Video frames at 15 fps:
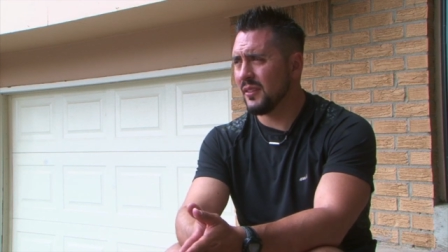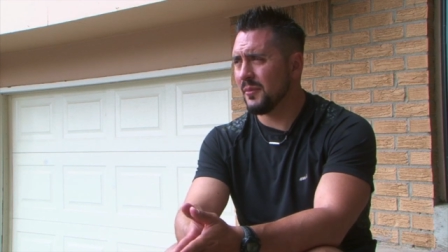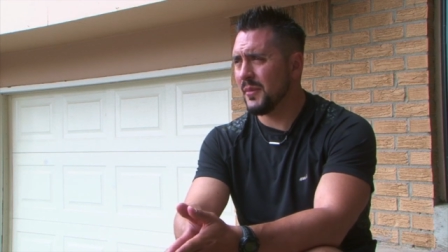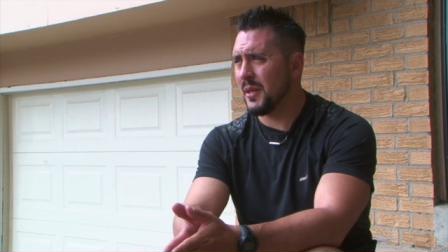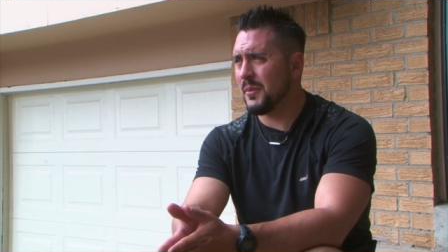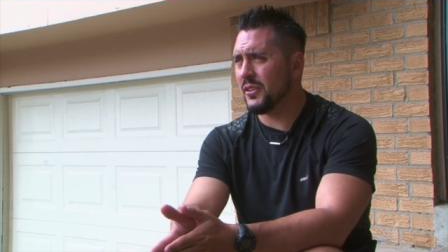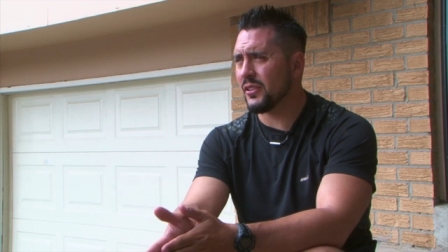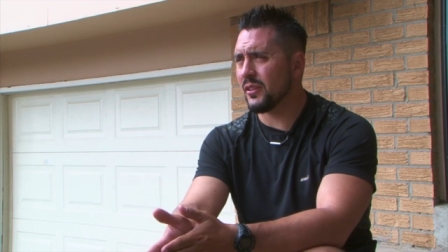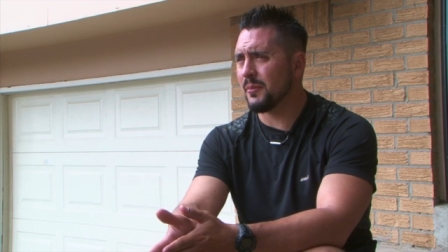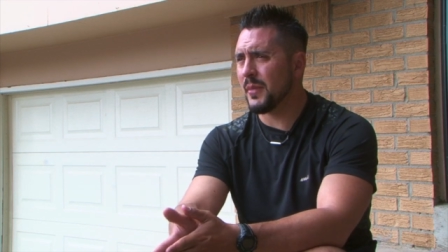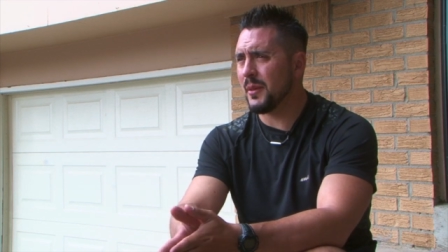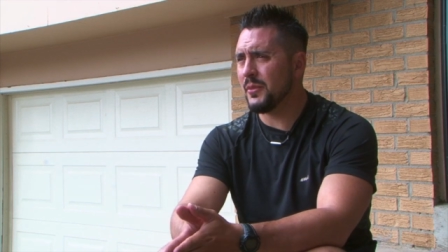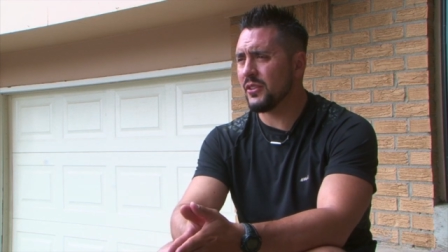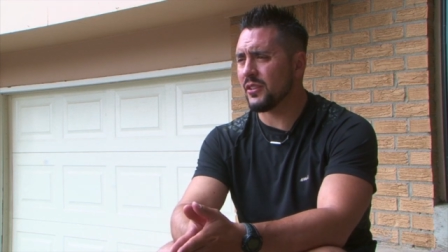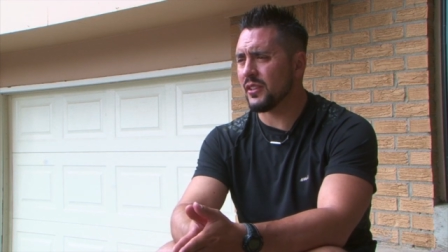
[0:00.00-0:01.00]

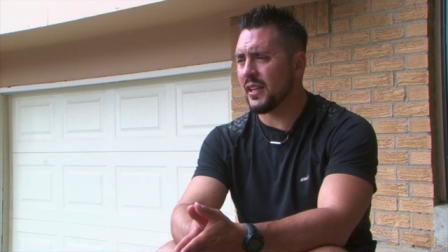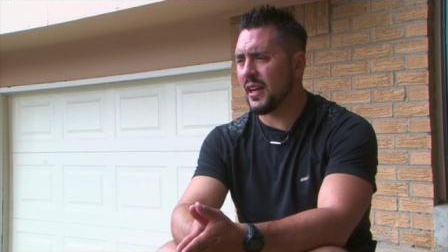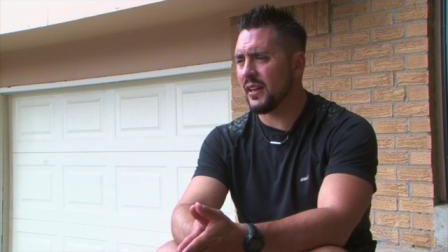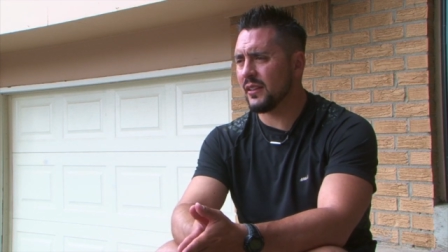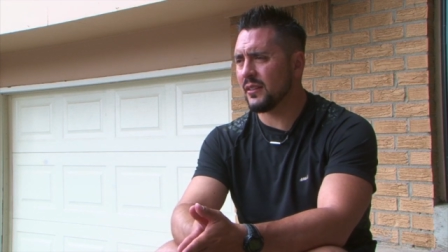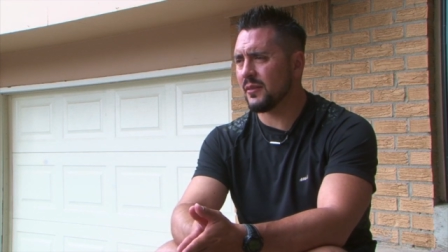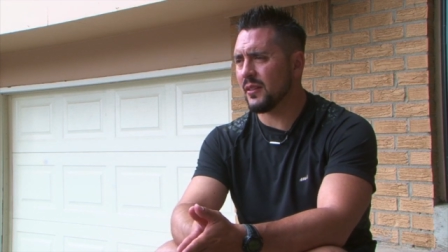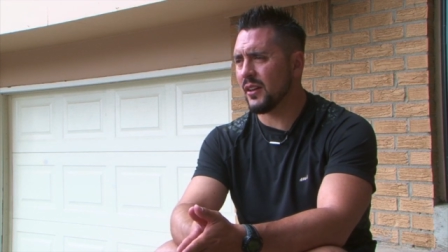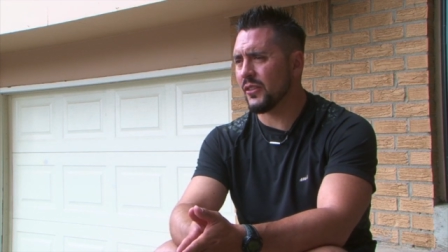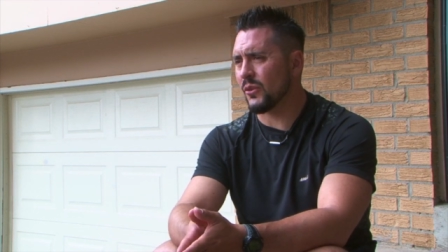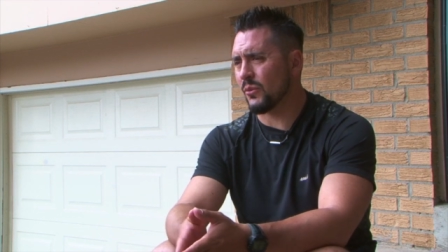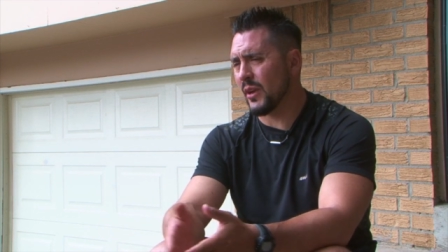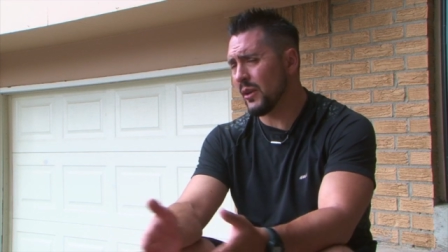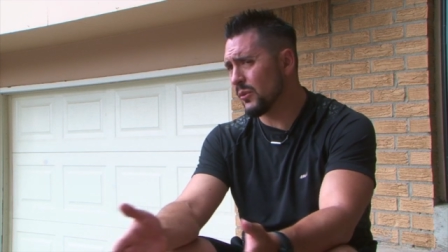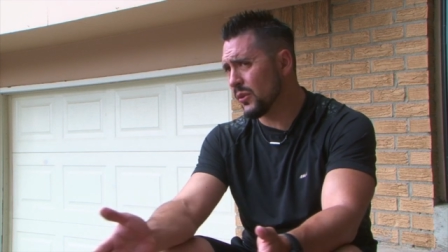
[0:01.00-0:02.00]
not on the
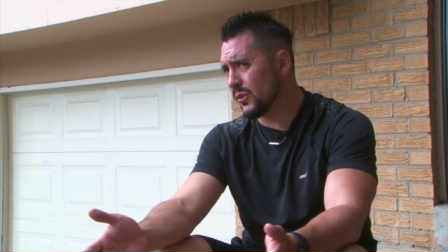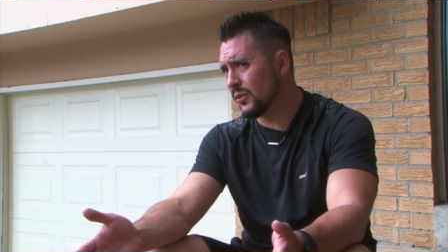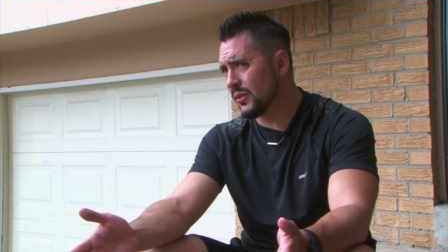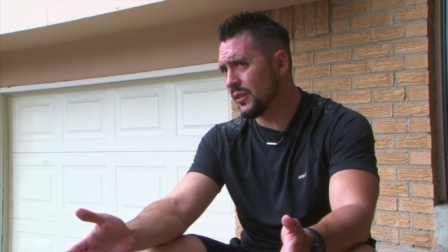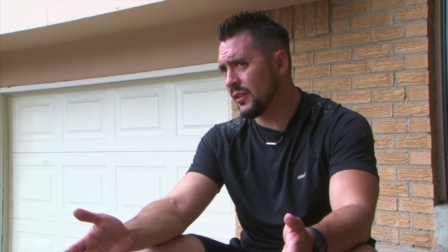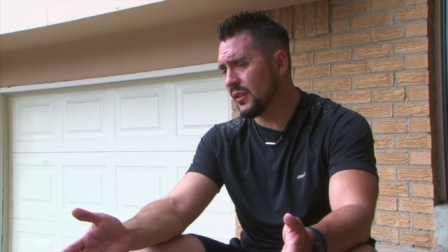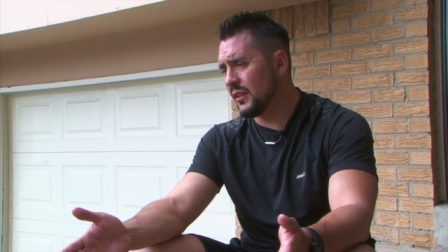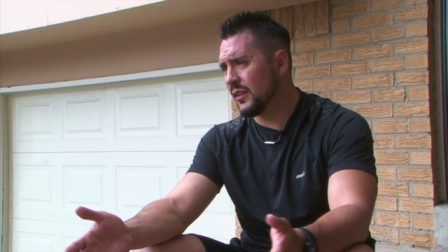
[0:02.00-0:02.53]
right road,